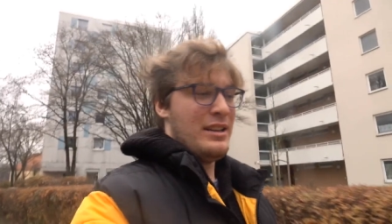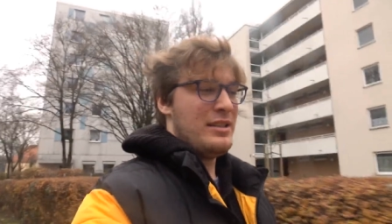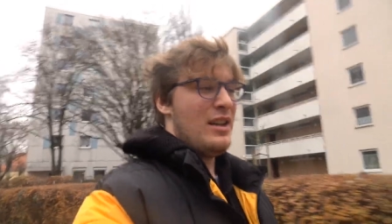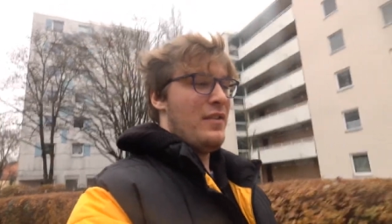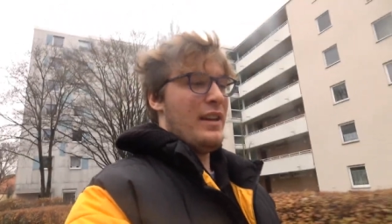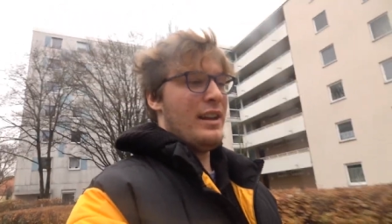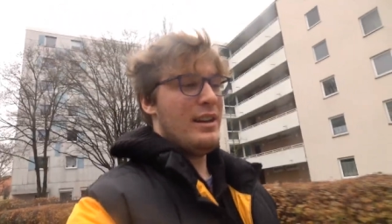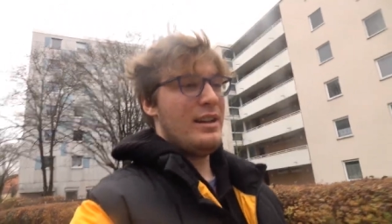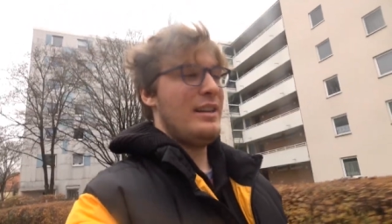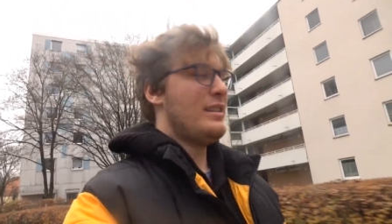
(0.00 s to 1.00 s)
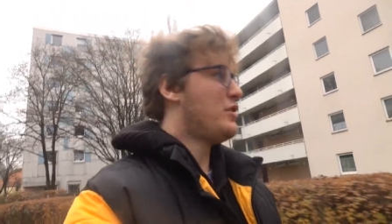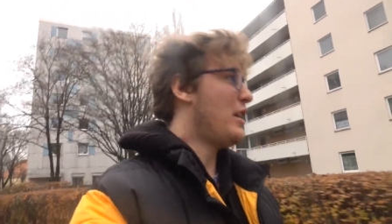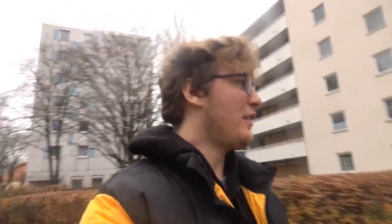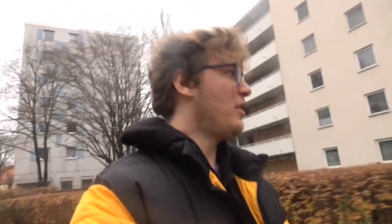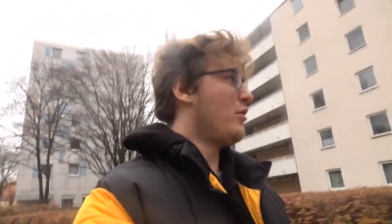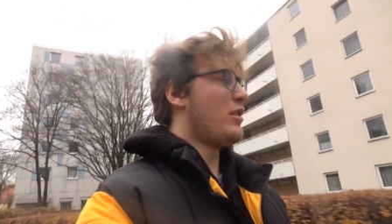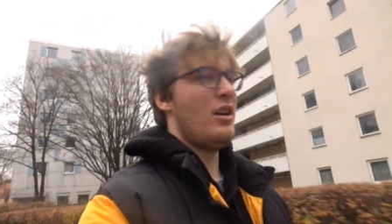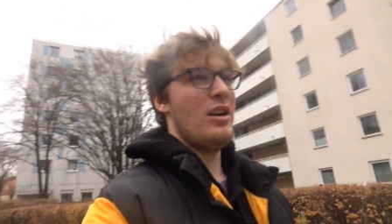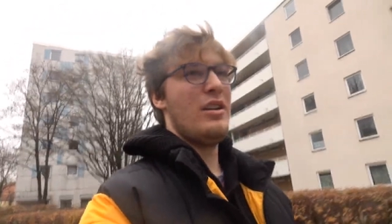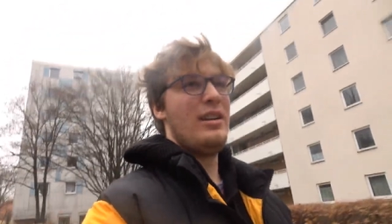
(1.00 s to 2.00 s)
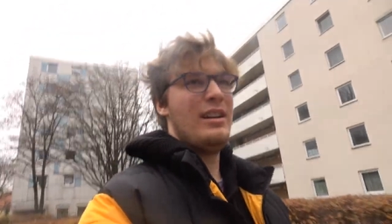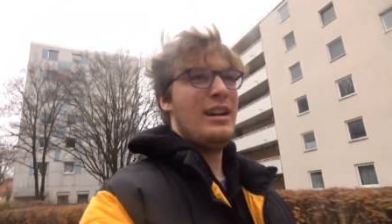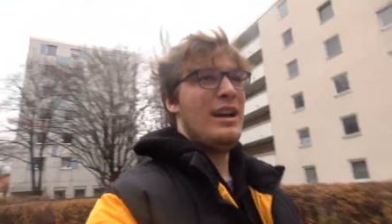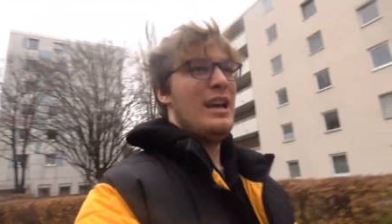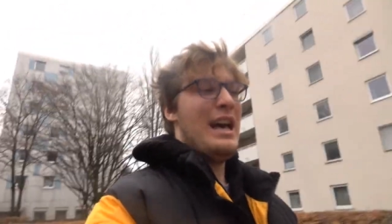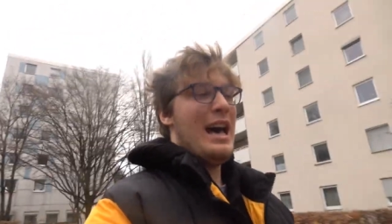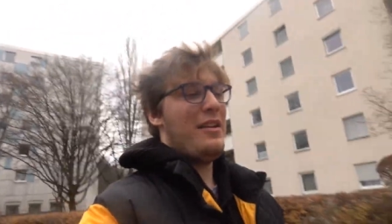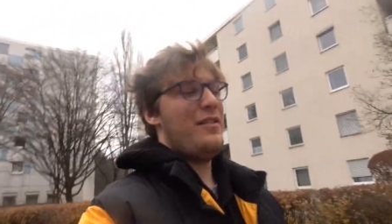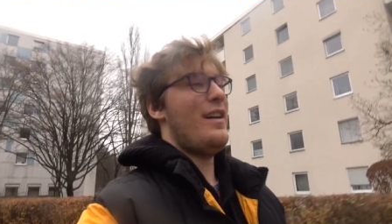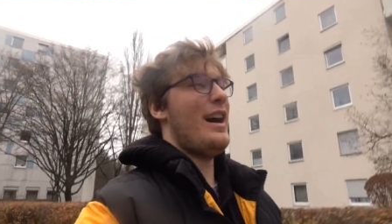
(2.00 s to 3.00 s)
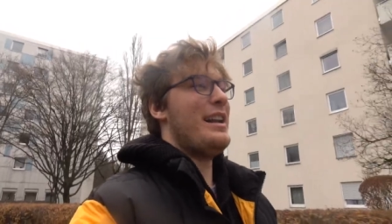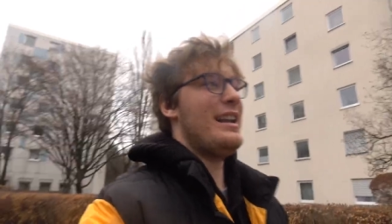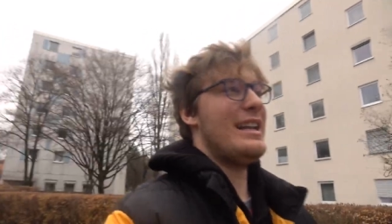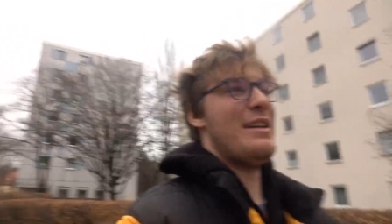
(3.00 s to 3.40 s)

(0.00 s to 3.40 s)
There's nothing than driving your own car. I finally